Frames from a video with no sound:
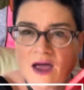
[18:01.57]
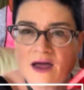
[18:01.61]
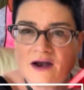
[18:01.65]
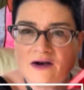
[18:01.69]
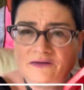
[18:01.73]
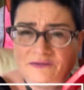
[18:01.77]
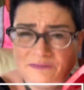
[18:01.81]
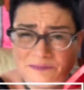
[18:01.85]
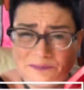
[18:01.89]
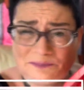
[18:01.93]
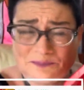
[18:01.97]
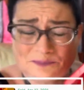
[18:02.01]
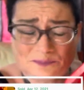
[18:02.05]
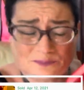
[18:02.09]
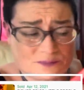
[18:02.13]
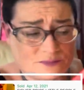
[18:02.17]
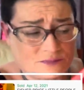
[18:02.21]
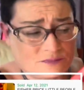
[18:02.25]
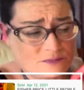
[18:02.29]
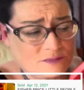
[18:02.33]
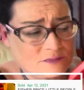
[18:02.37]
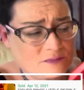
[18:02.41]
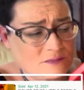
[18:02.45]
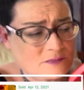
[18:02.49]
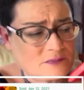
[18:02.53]
It's kind of
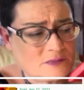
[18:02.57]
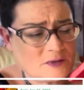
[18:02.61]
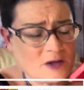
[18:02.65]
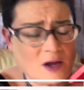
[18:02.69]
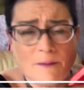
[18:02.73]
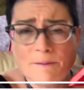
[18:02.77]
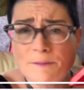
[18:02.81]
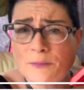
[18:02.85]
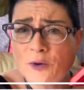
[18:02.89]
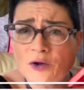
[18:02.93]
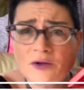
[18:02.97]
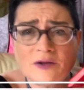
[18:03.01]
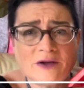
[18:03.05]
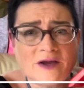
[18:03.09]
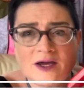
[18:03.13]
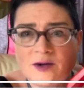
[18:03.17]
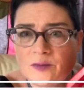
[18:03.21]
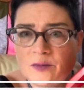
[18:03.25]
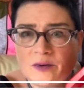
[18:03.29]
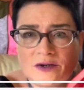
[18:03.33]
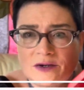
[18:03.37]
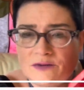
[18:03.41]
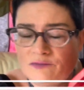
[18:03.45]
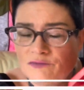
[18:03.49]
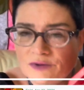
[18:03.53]

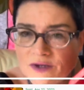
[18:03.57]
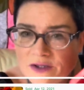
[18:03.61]
bulky,